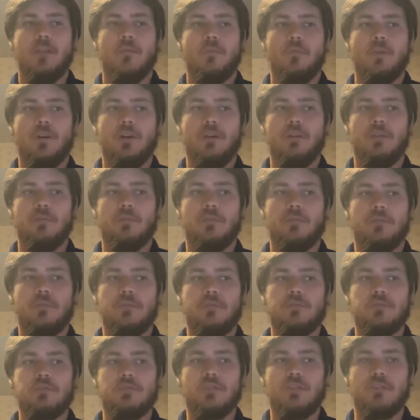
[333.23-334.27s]
Well,
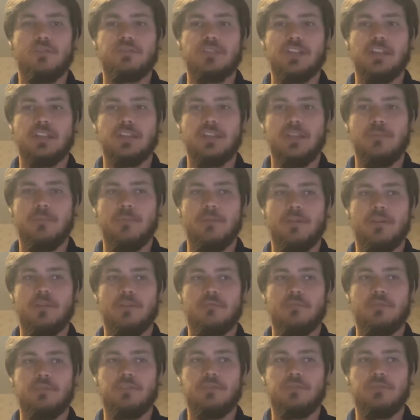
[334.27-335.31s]
Charles A. Lindbergh
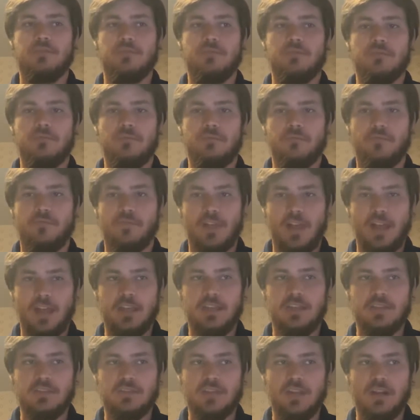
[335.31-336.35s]
would fly
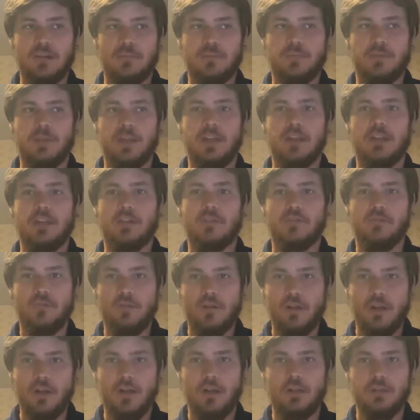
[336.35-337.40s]
his airplane
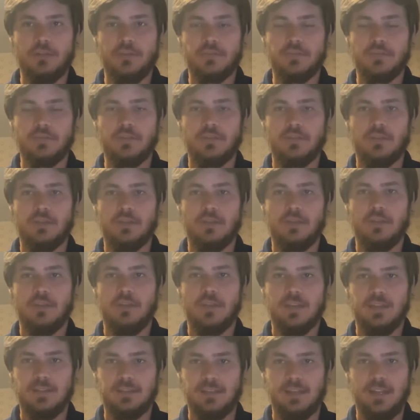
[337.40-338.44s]
across
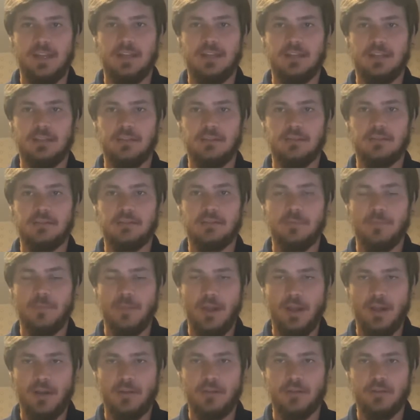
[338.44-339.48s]
the Atlantic to
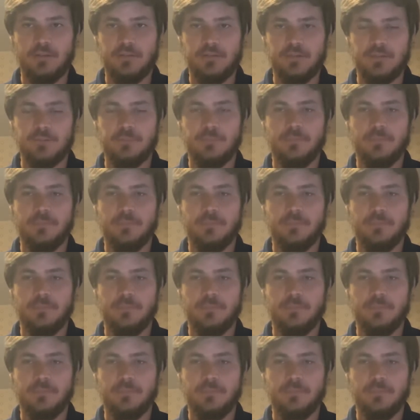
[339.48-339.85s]
Paris.